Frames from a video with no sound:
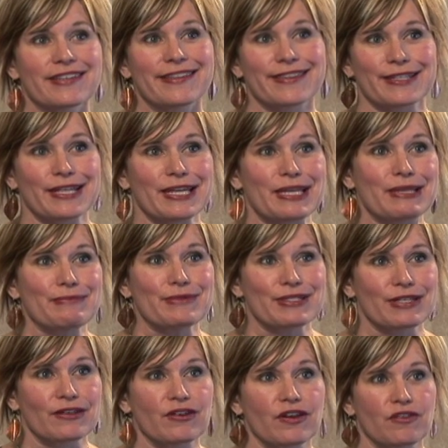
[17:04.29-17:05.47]
the names
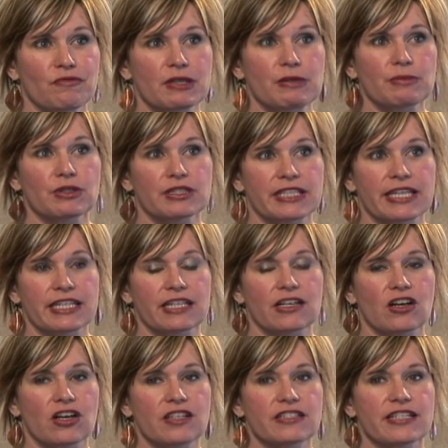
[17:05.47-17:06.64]
of people to get in
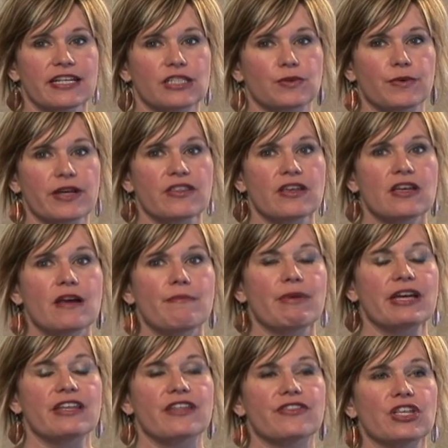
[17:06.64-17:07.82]
contact with,
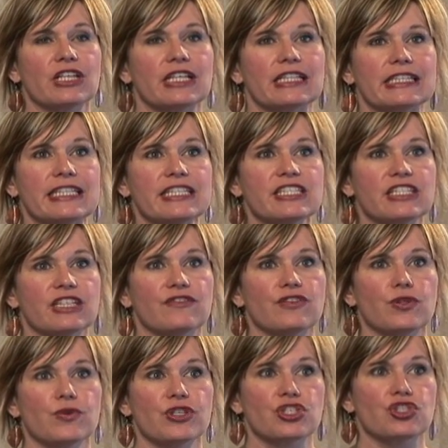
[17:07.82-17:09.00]
but they'll at least give
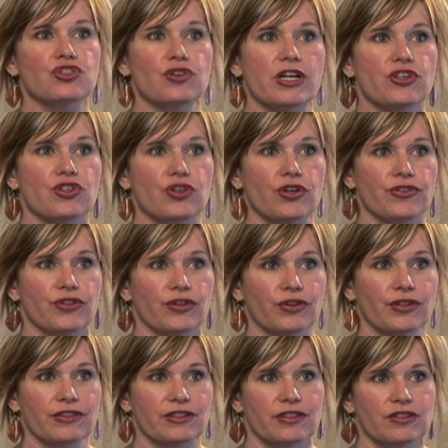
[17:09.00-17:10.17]
you the structure
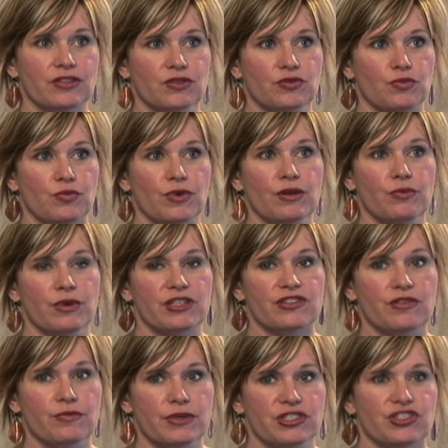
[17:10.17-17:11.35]
with
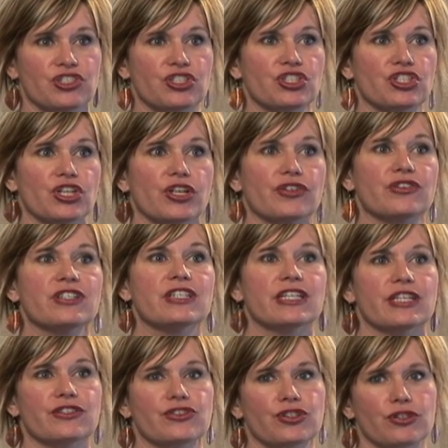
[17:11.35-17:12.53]
which to start
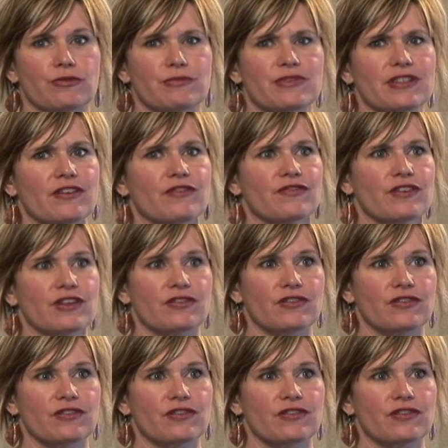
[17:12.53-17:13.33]
in terms of,